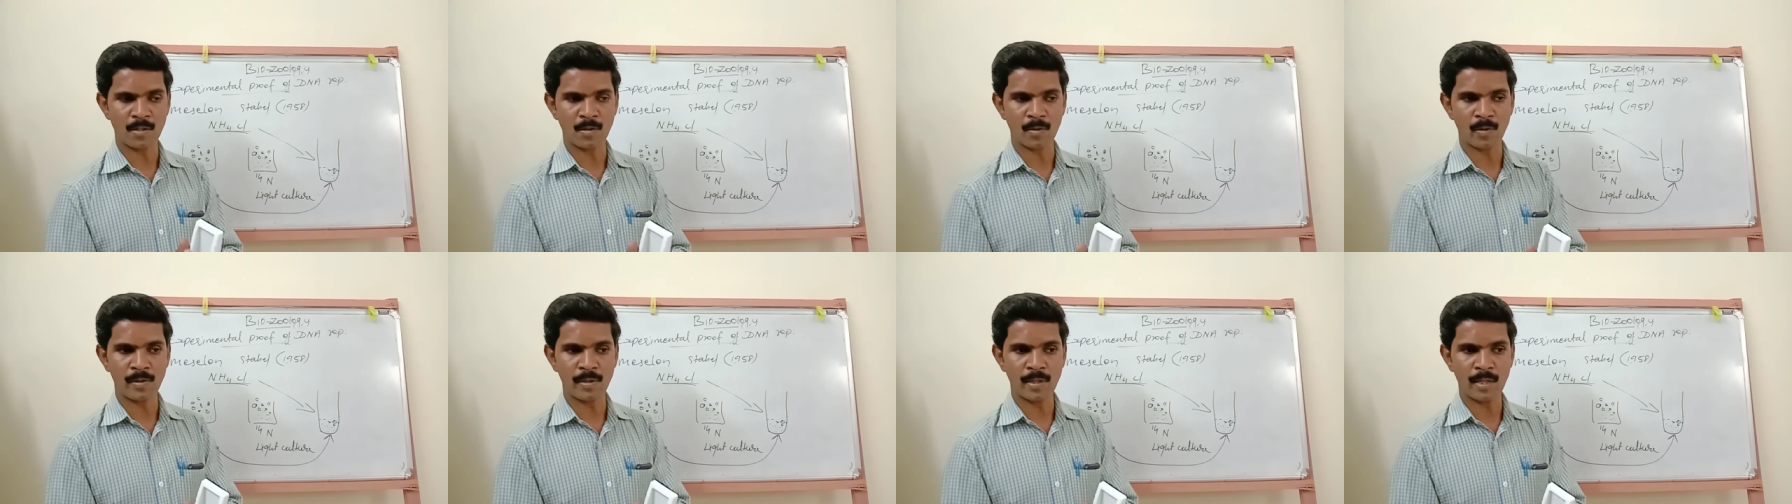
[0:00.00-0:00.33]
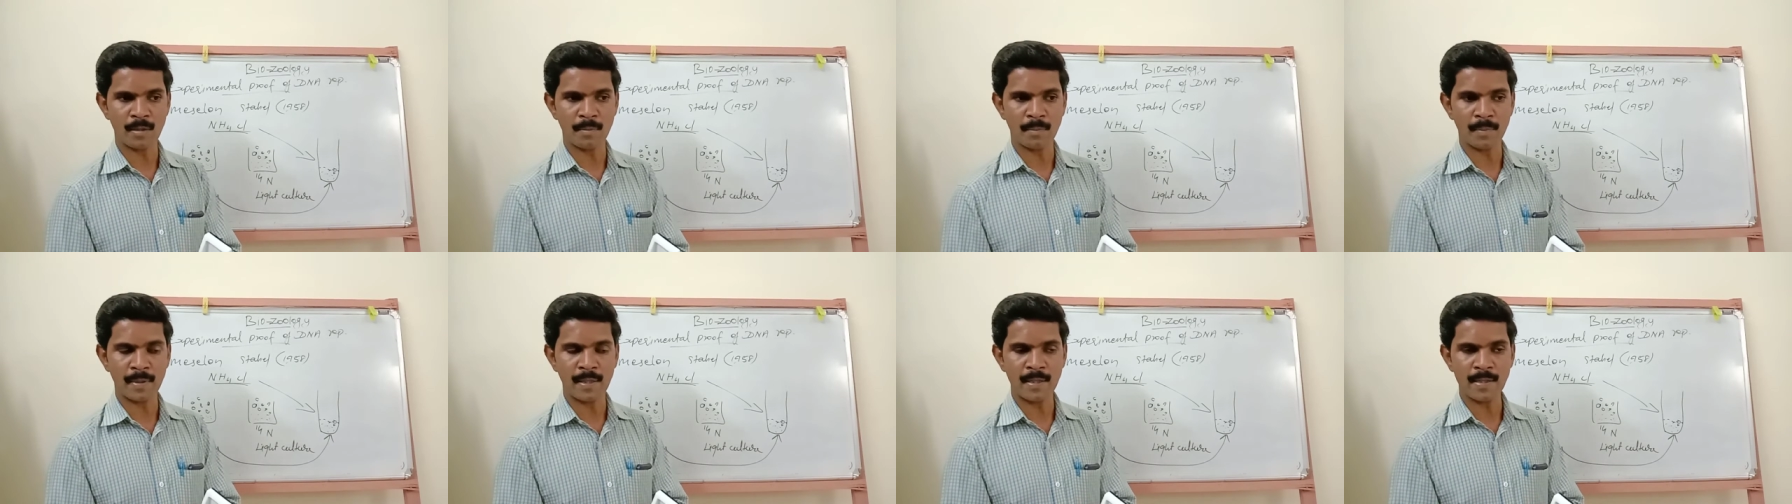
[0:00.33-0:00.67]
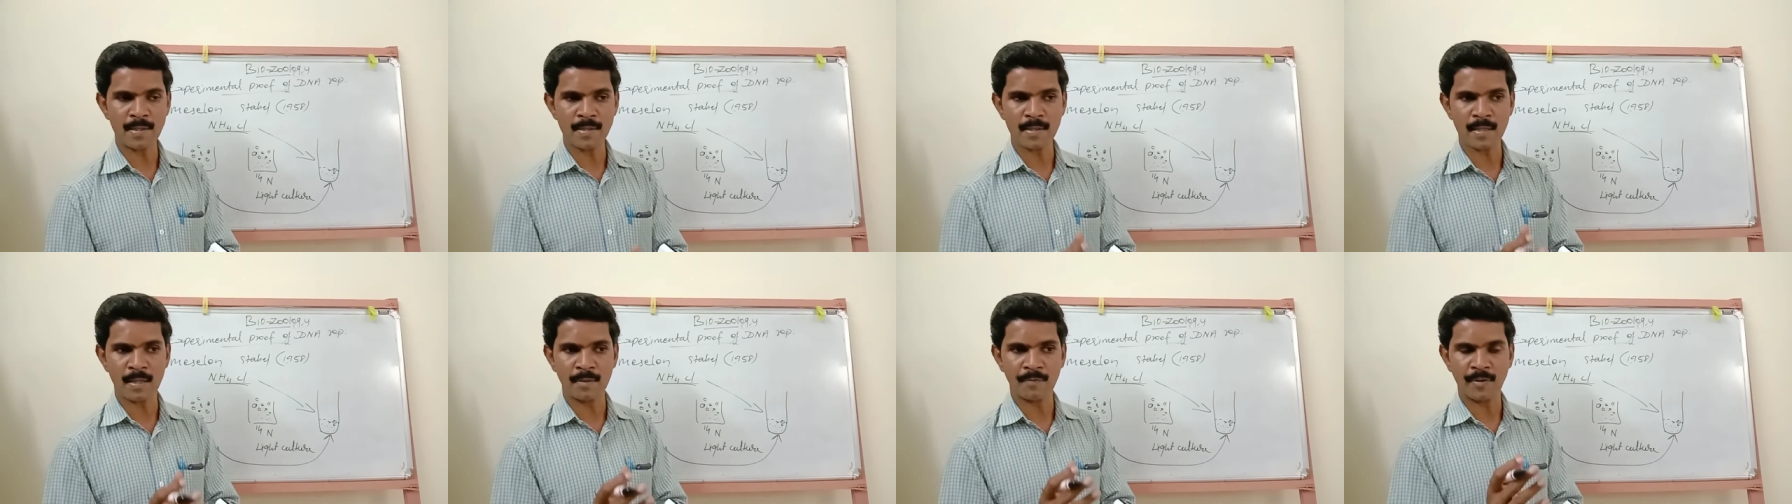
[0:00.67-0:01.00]
20
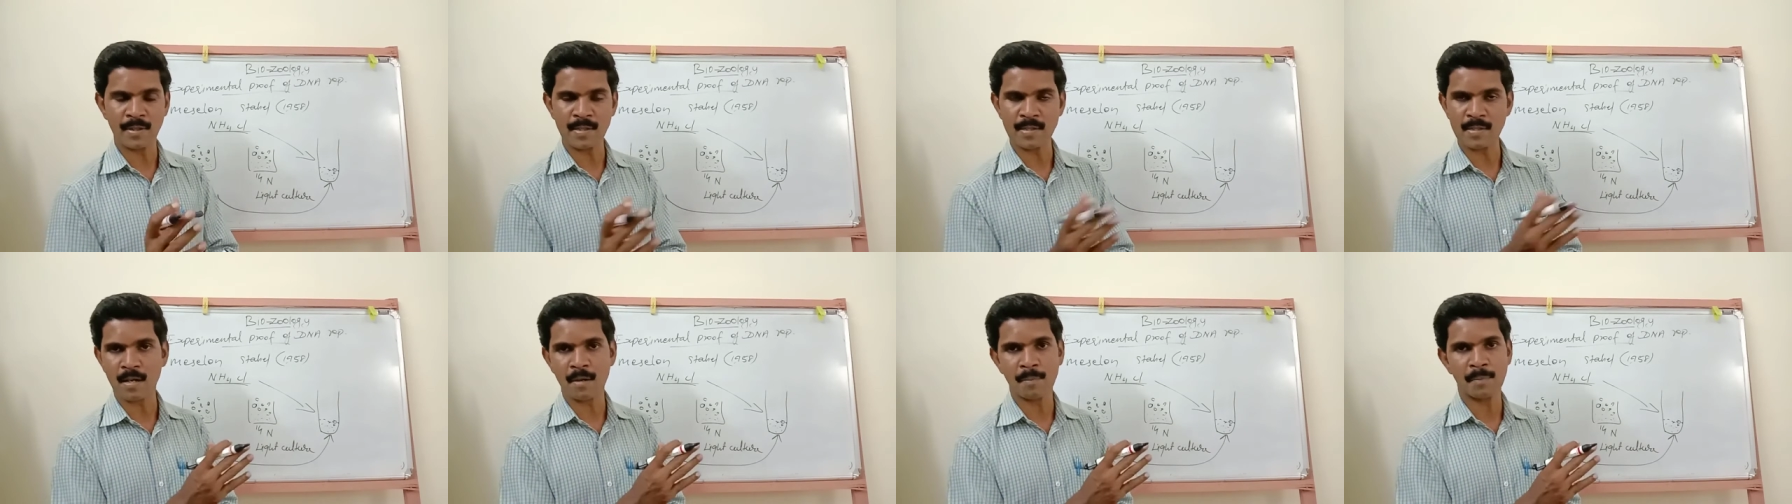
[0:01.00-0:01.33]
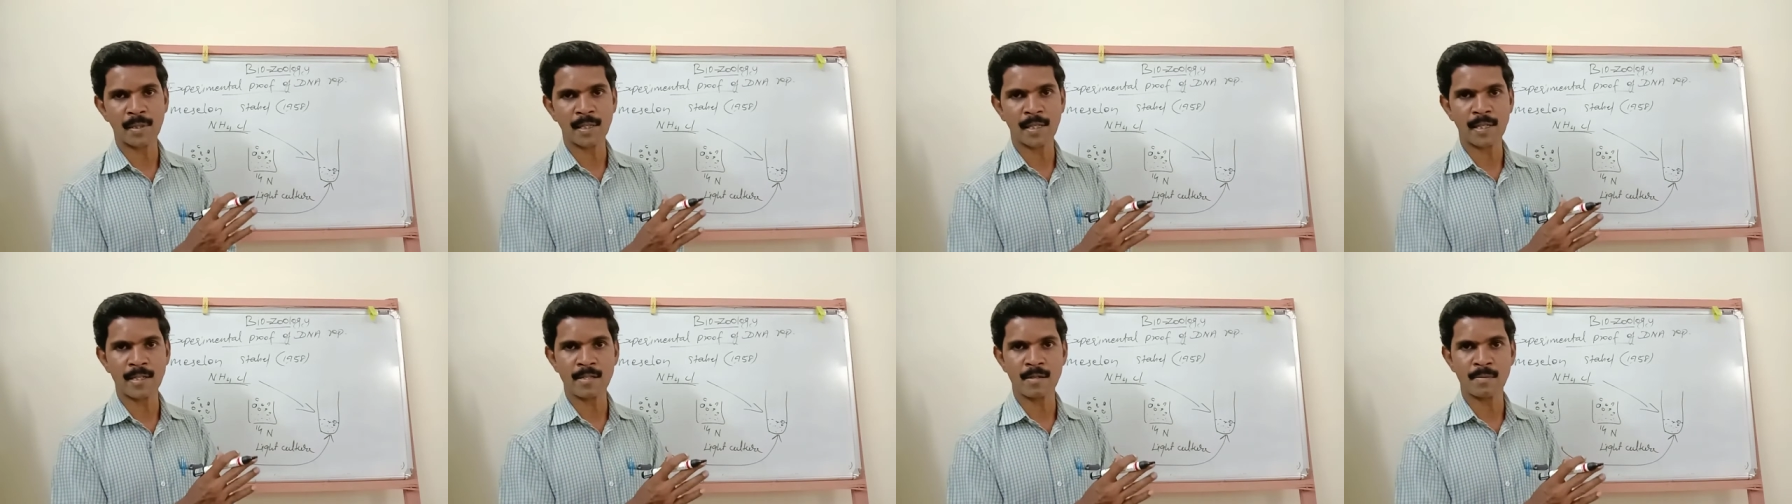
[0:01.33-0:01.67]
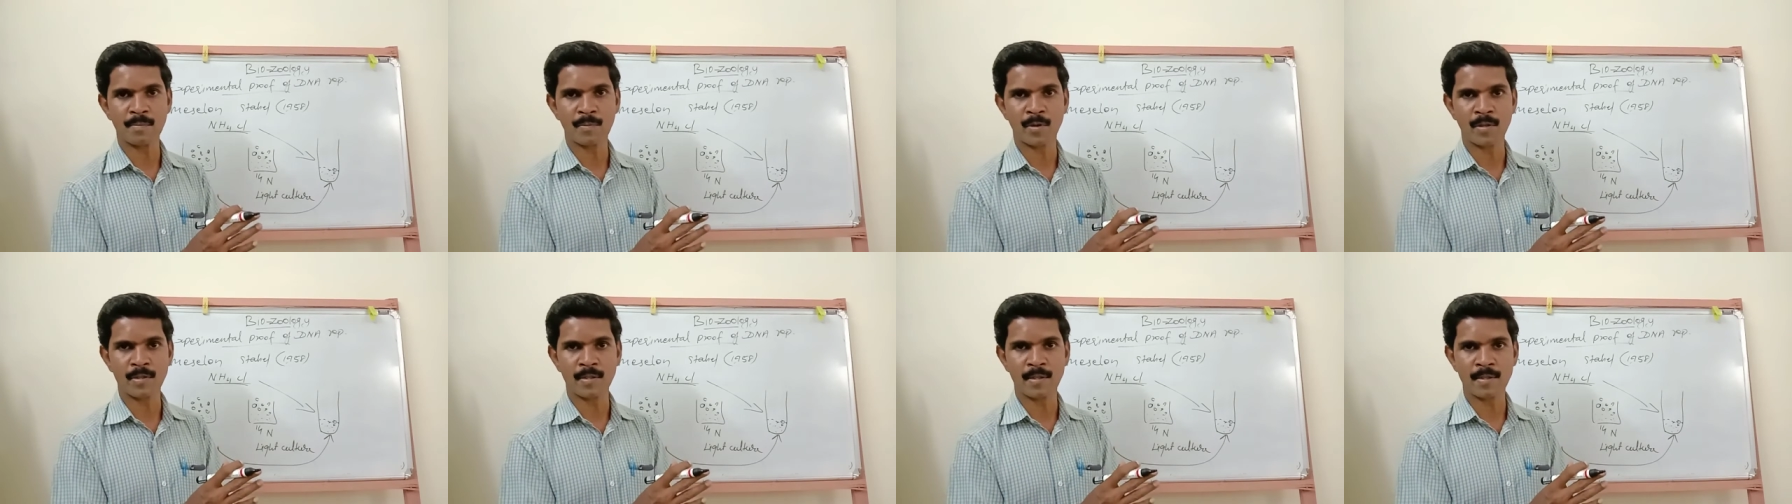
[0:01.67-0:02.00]
minutes the first replication
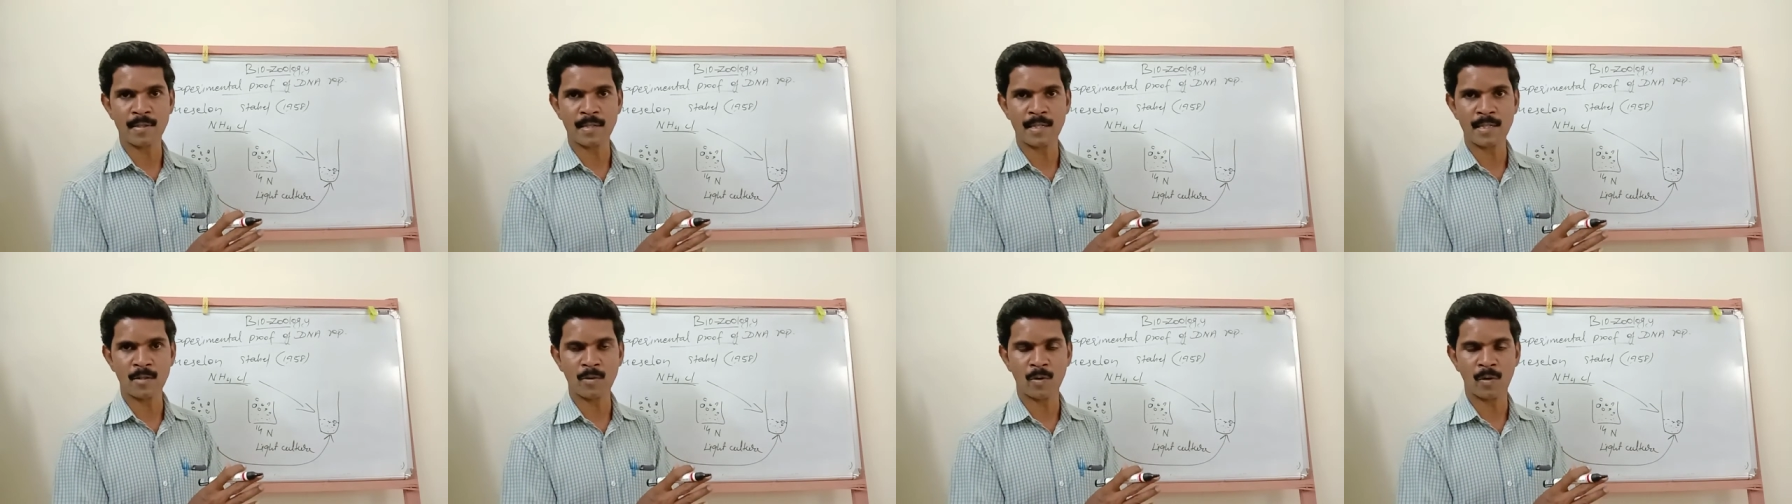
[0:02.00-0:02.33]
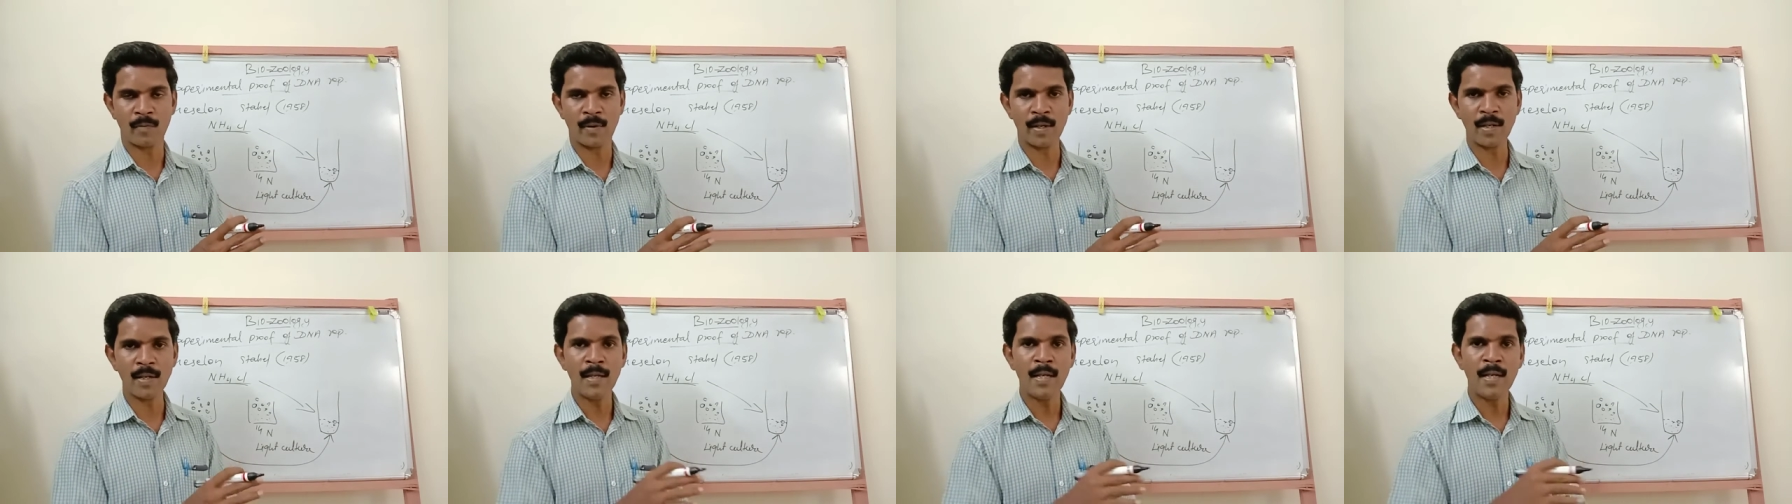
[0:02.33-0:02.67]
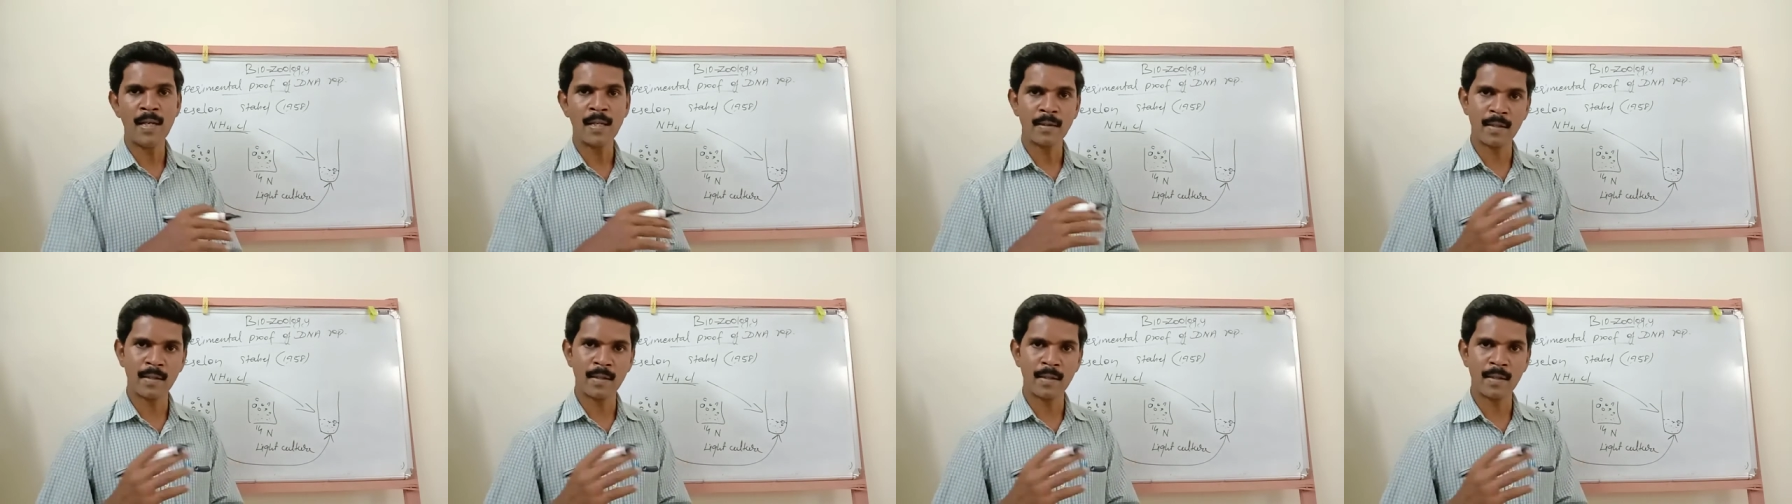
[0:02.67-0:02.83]
process is over.